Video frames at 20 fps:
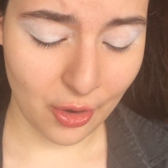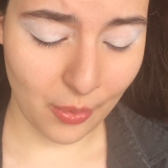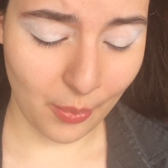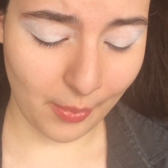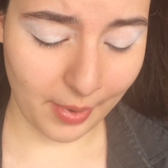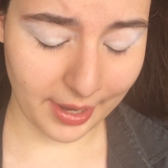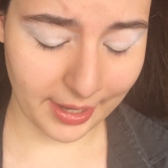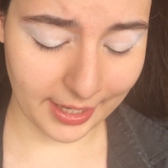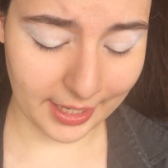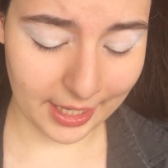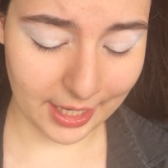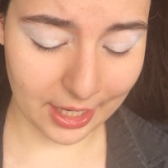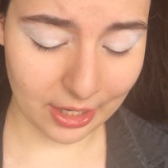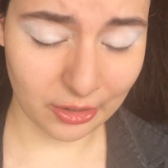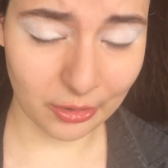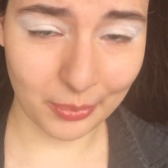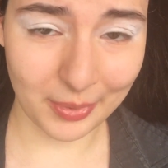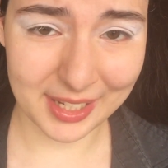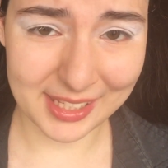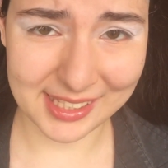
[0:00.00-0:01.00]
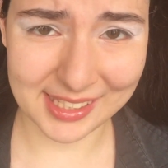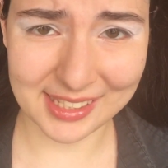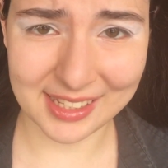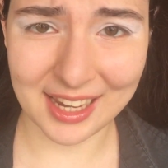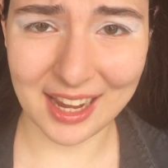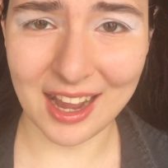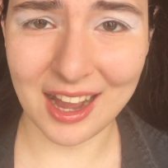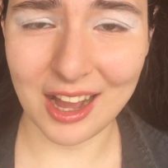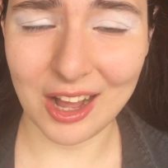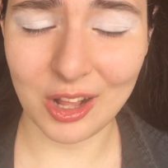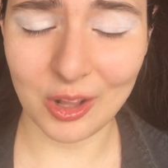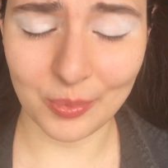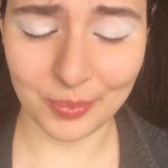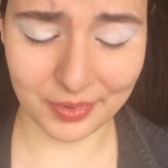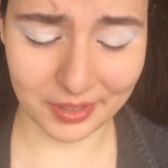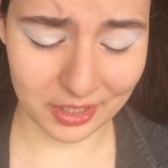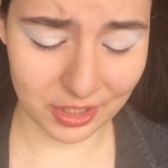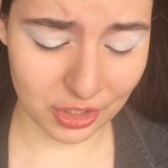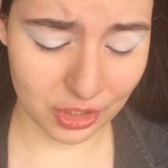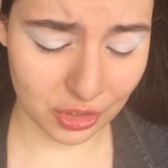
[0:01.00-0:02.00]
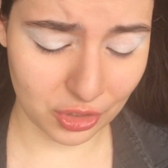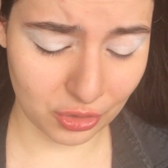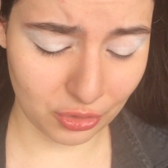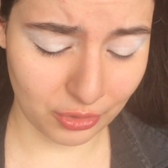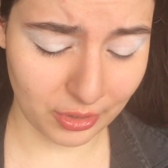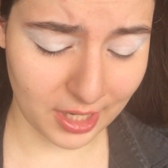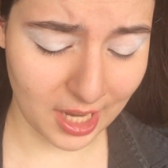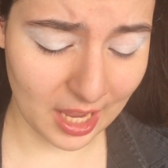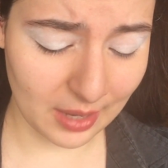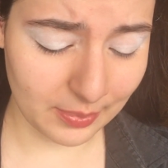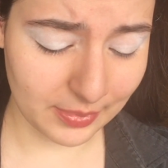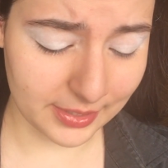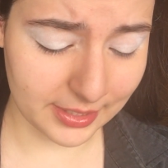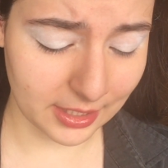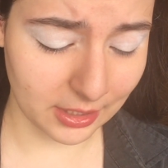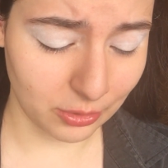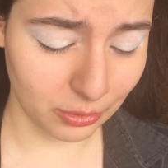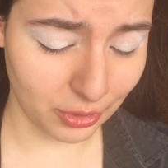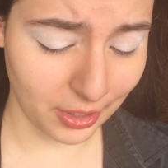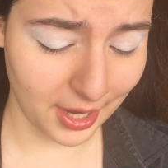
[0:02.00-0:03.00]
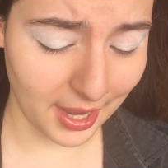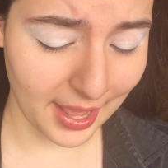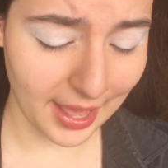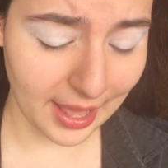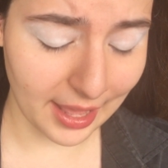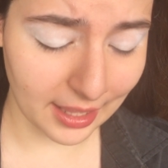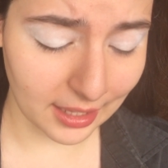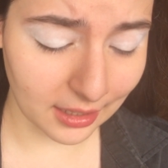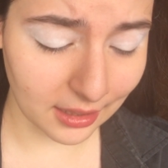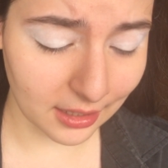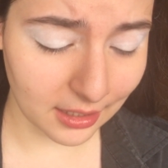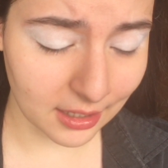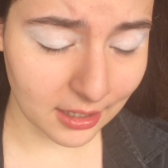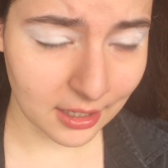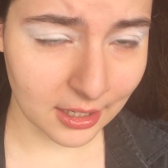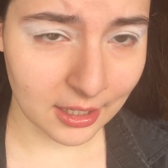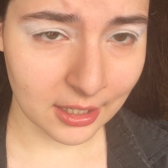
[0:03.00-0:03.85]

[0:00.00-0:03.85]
my hair, my scalp into an absolute hell.